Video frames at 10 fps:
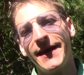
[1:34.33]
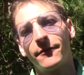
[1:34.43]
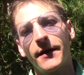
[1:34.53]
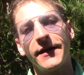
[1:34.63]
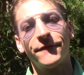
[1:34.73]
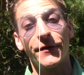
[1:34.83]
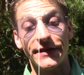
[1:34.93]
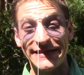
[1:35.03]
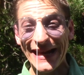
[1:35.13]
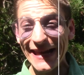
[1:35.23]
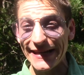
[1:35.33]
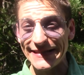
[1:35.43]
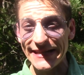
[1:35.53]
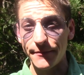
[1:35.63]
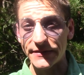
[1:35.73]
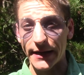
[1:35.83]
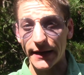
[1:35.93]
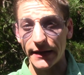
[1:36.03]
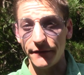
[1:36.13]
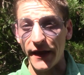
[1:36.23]
ready for the data deep
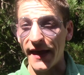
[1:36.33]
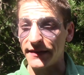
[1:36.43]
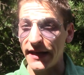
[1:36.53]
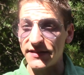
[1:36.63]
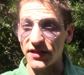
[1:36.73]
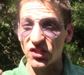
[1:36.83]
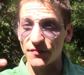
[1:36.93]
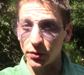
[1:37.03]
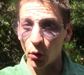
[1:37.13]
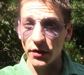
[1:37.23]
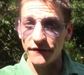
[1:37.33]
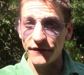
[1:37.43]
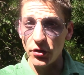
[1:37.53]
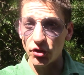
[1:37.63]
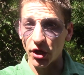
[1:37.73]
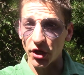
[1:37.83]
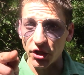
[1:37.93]
dive and let's explore the future.